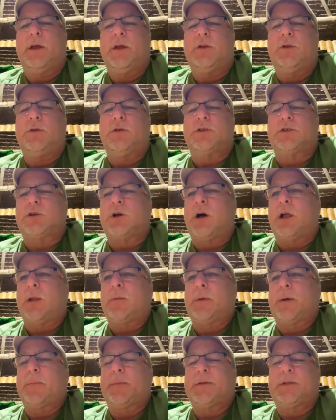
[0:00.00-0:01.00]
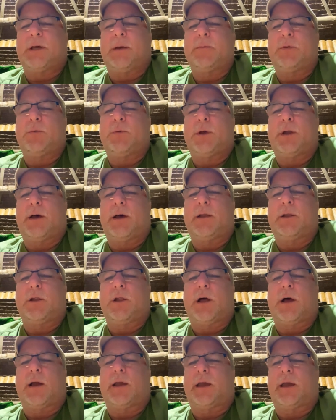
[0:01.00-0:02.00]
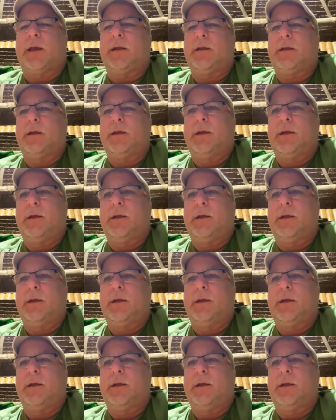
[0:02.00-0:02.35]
you just call them up and tell them you want to unlock it.